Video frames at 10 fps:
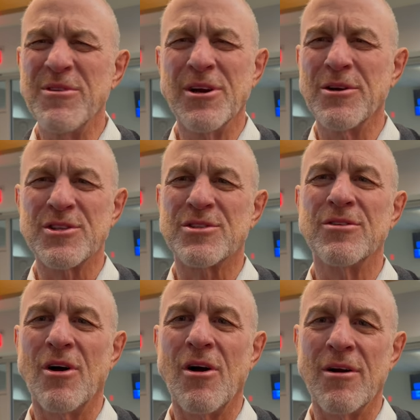you know, just,
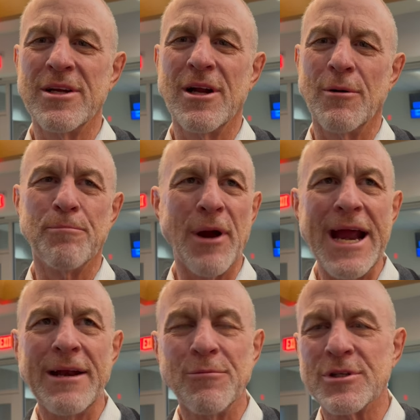you know,
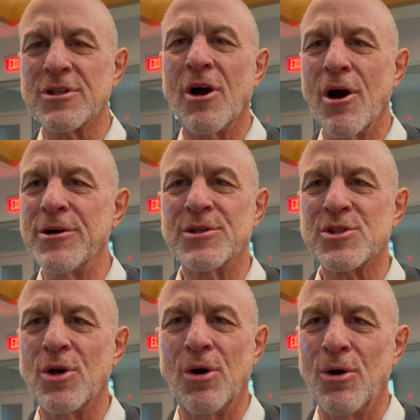Brandin was the heart and
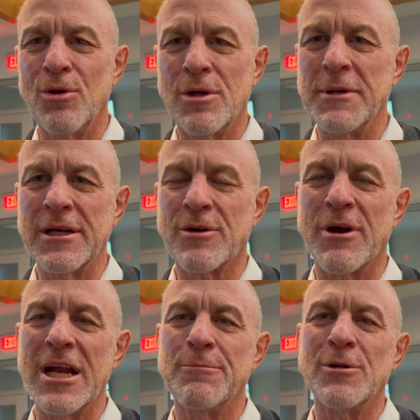soul and the
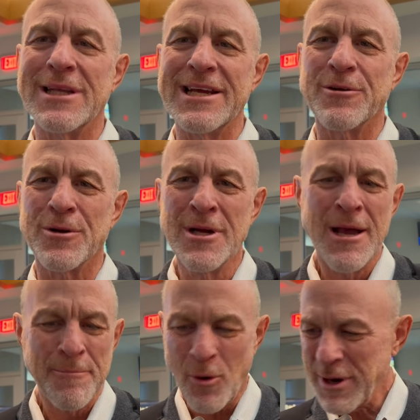incredible leader.
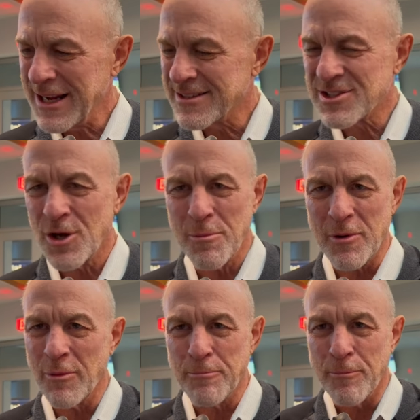But we had some
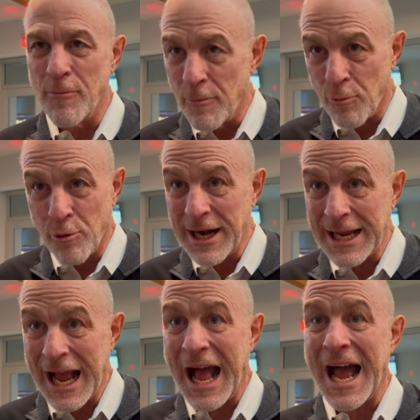
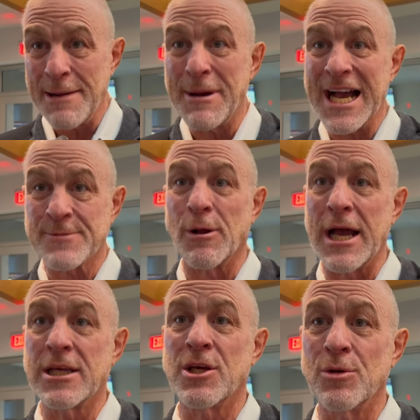really high basketball
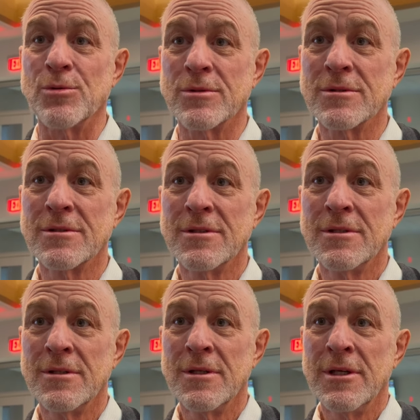IQ.
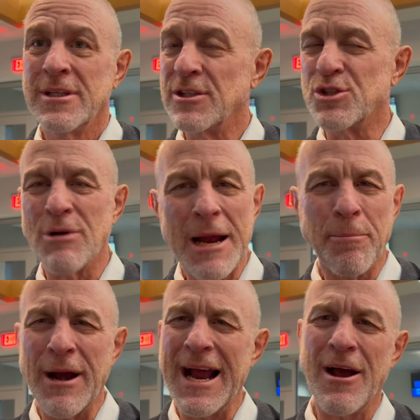But Jaron
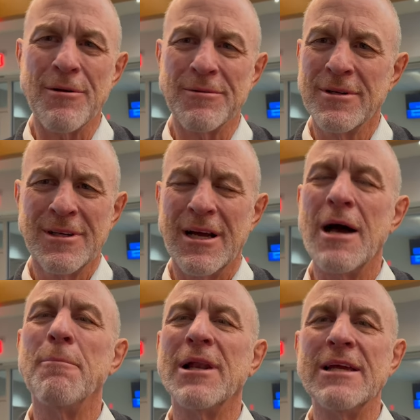Brown,
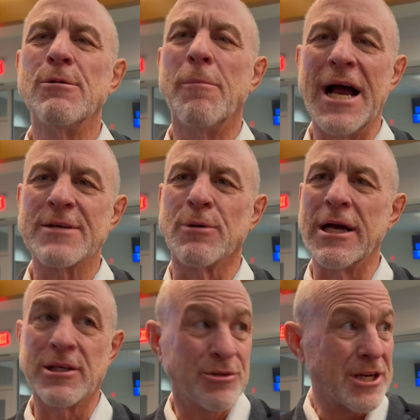unbelievable basketball
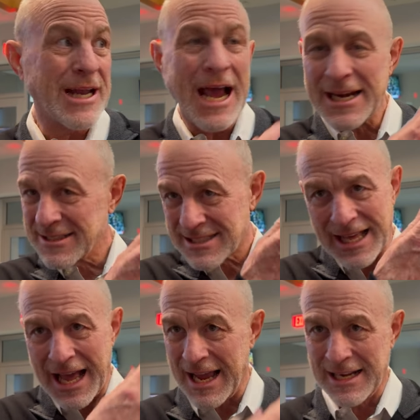IQ. Donatas,
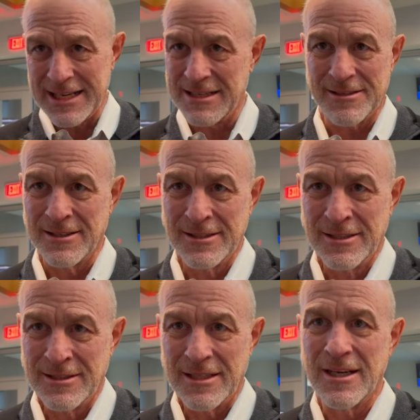highly,
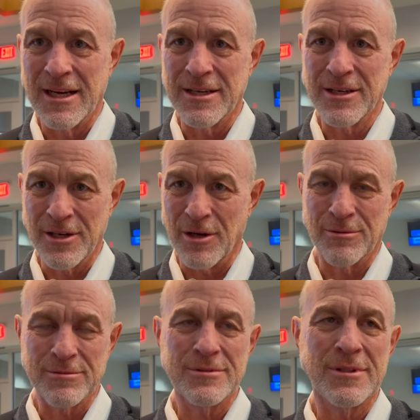uh, you know,
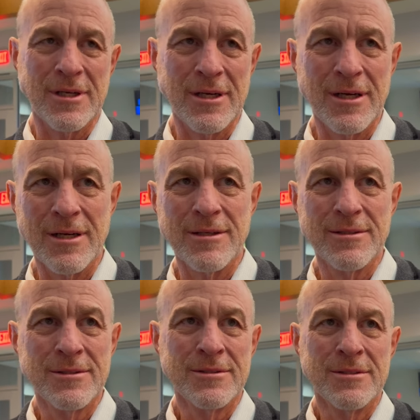
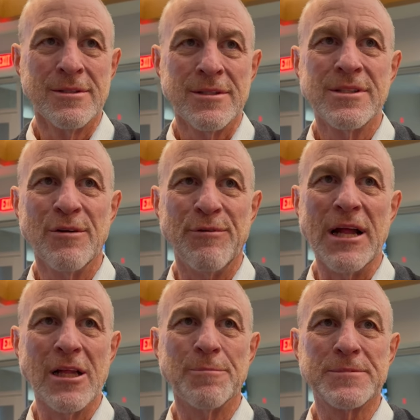uh,
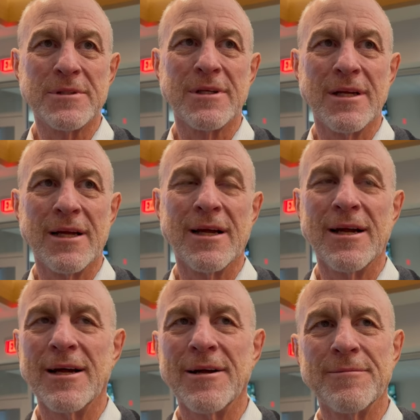developed.
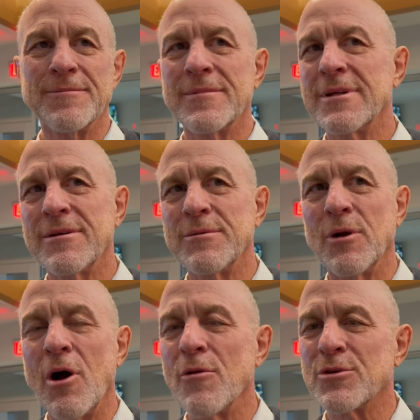Uh, you know,
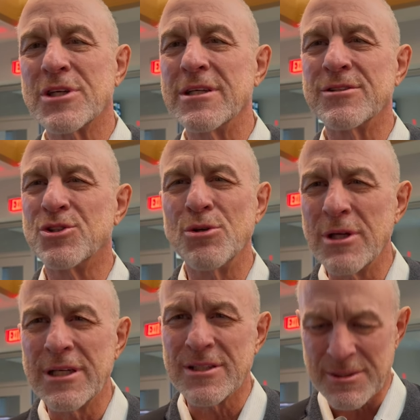all those kids.
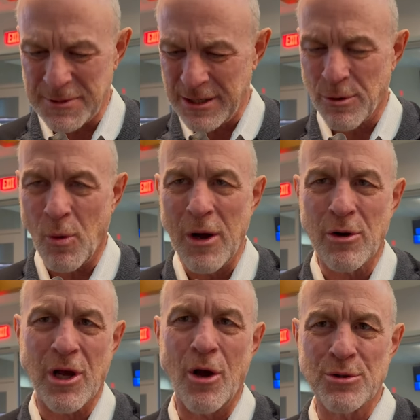Julius, I mean, they were well
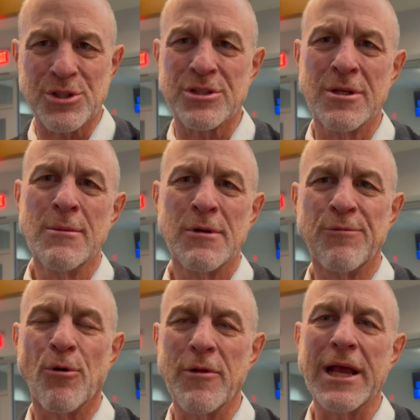coached
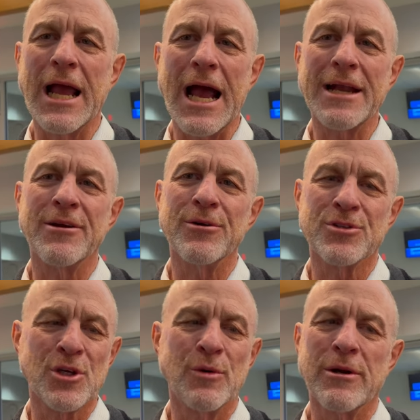before they got here.
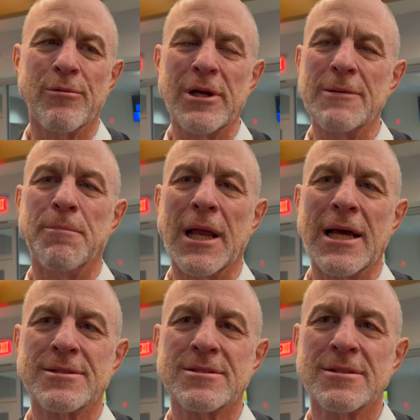So we were really
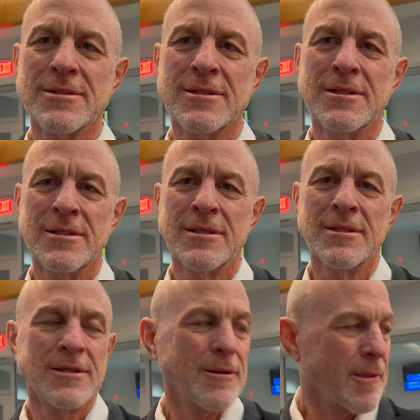blessed. How much
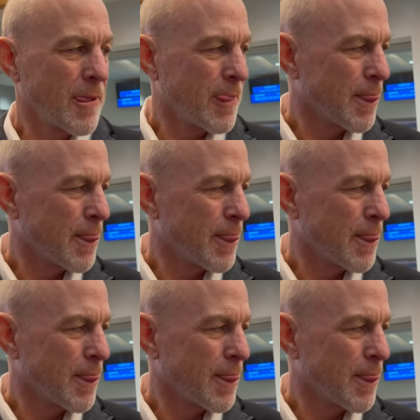do you in touch